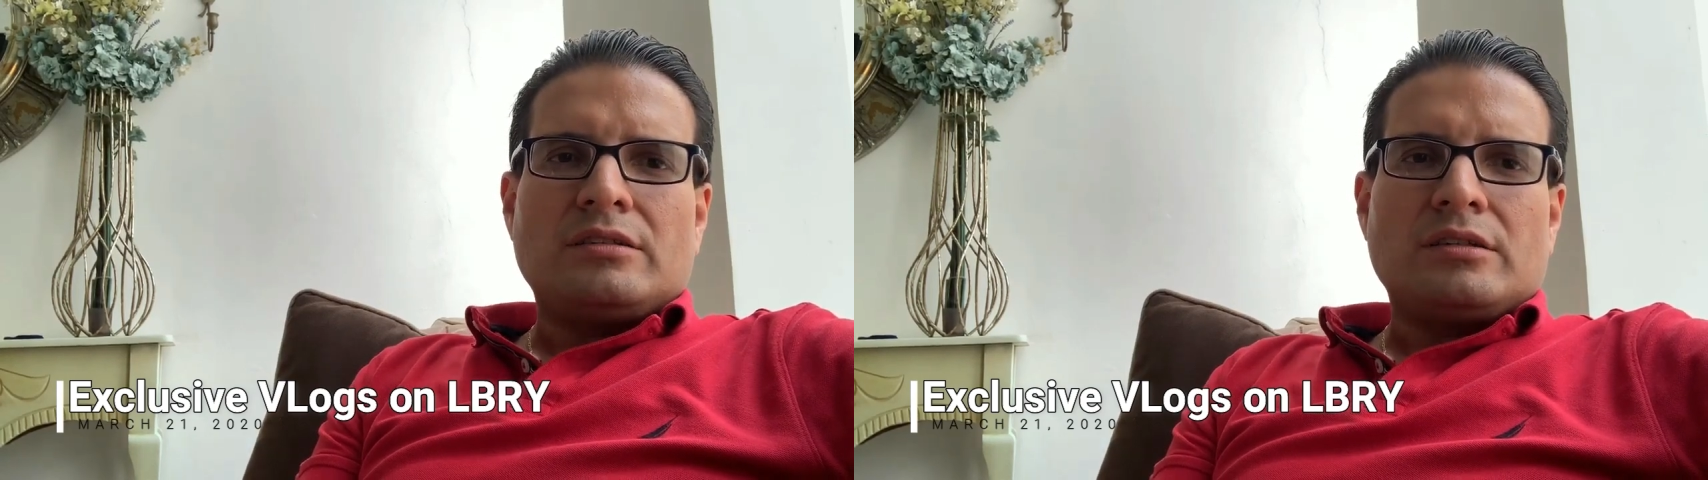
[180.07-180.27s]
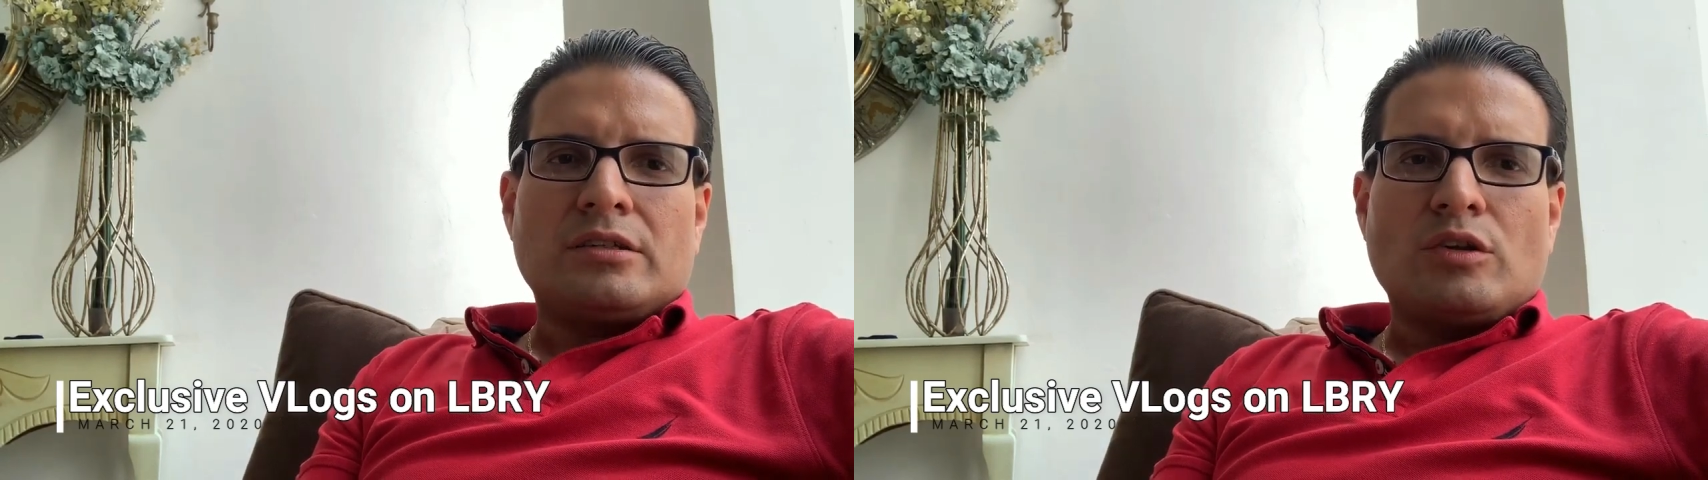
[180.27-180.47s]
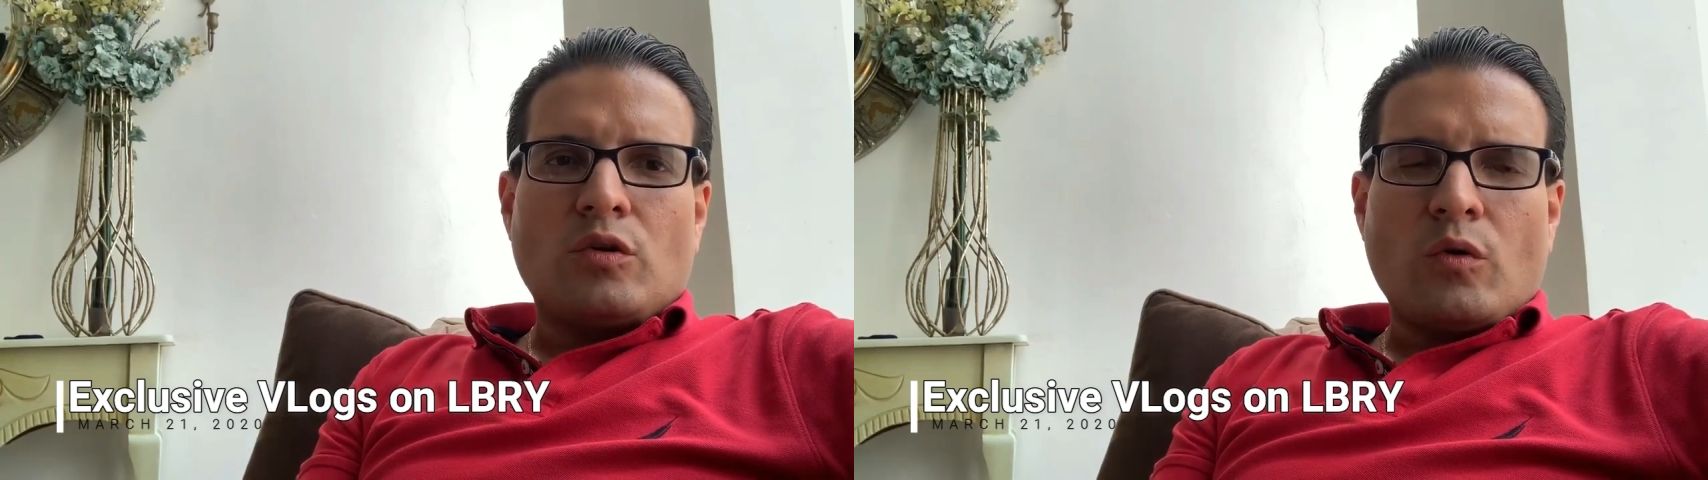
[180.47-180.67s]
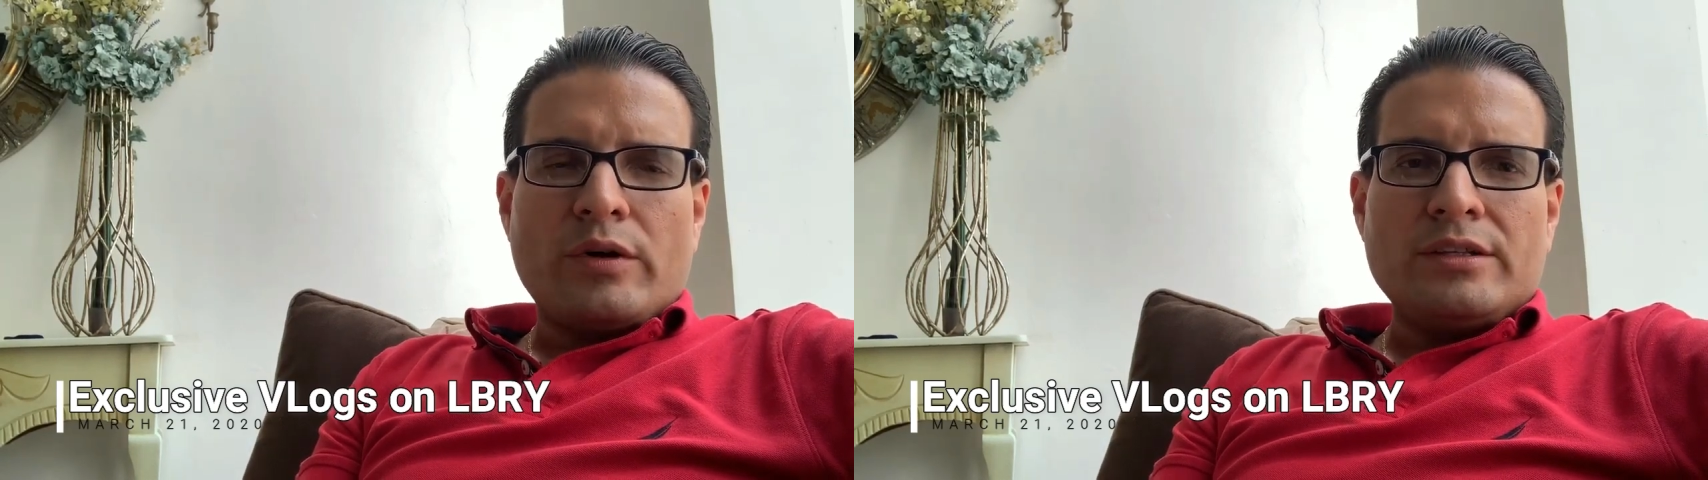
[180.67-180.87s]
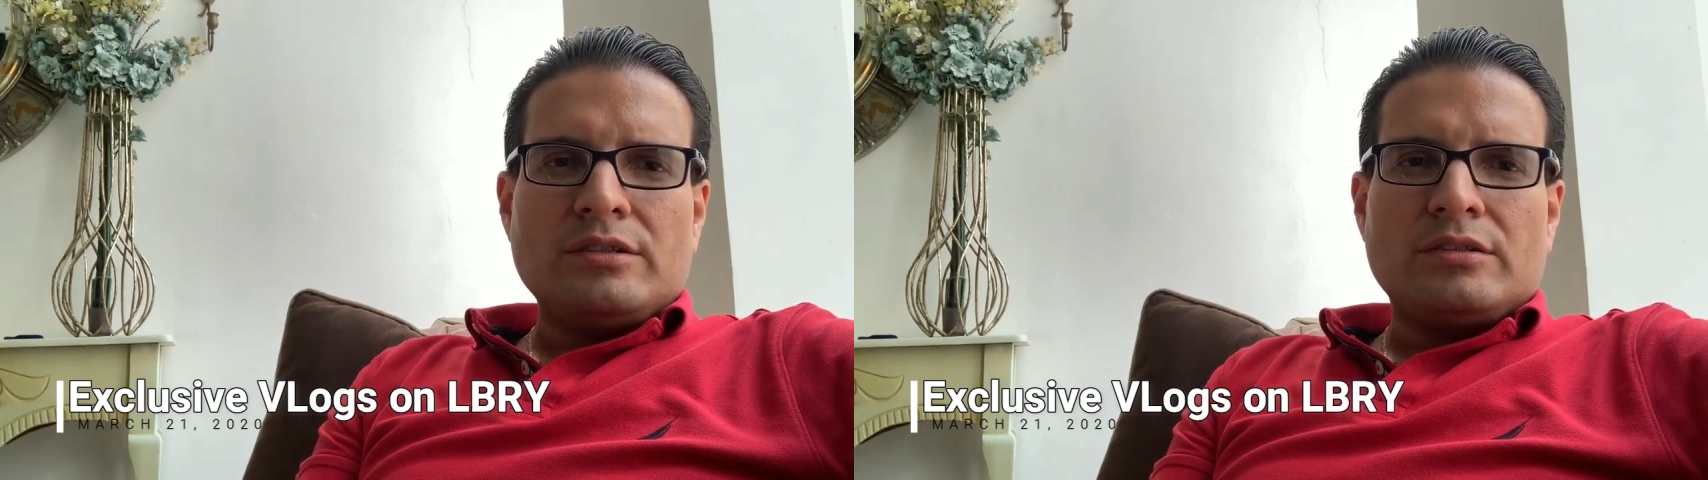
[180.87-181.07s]
They're
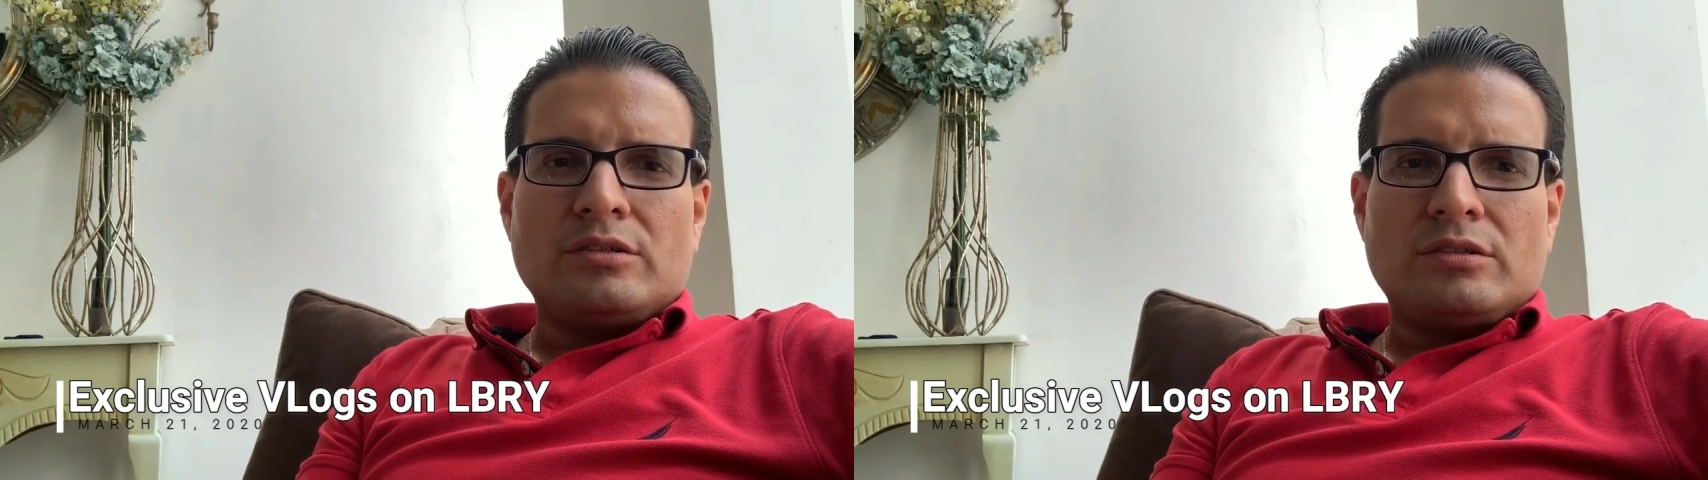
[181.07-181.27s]
going